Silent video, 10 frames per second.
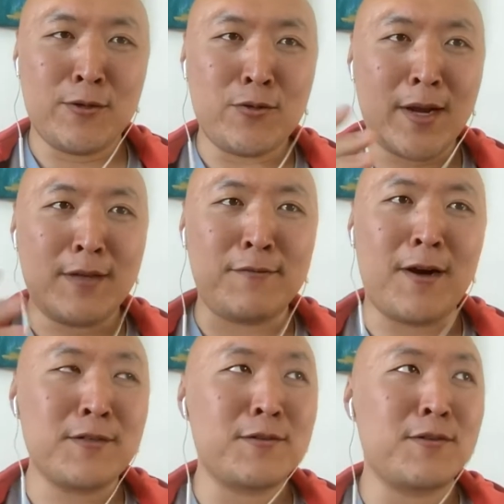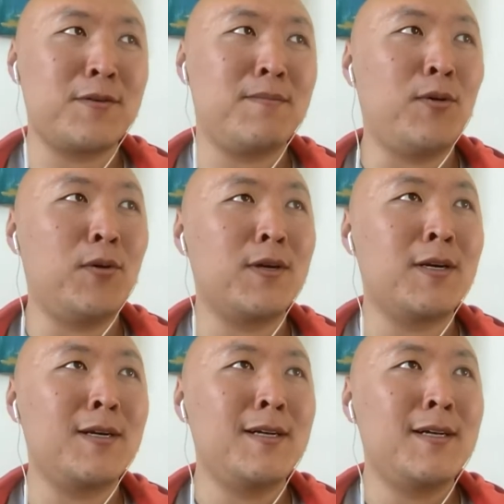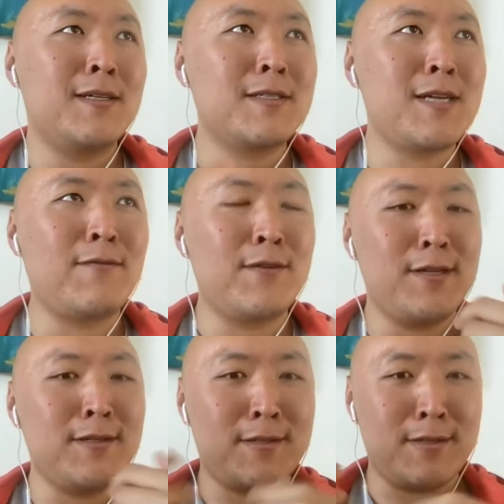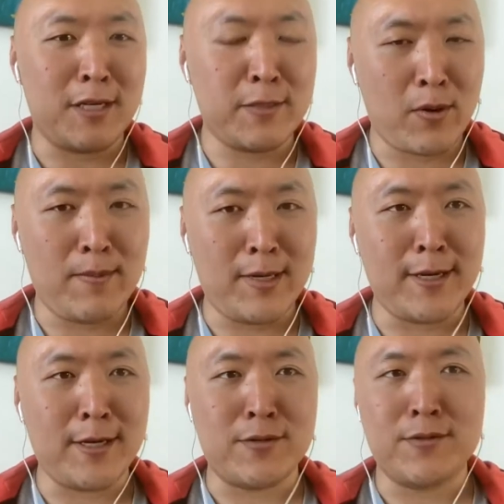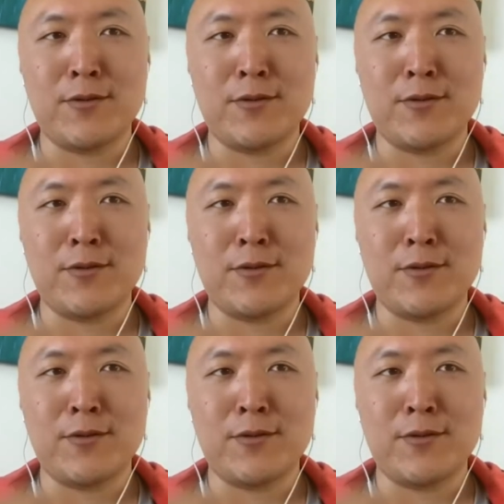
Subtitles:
trying to foster more governance experimentation.